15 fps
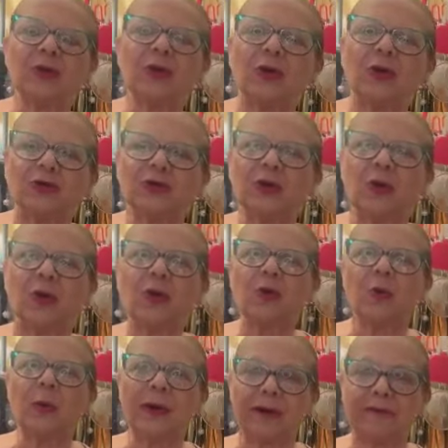to also
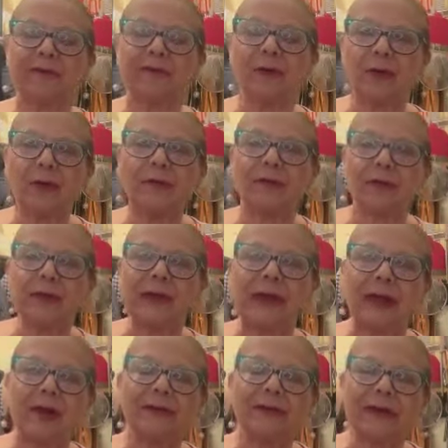work for for the
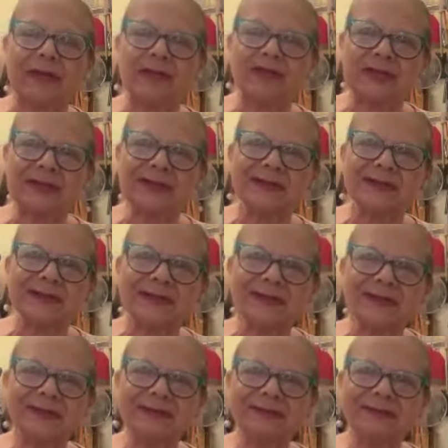League of Kitchens.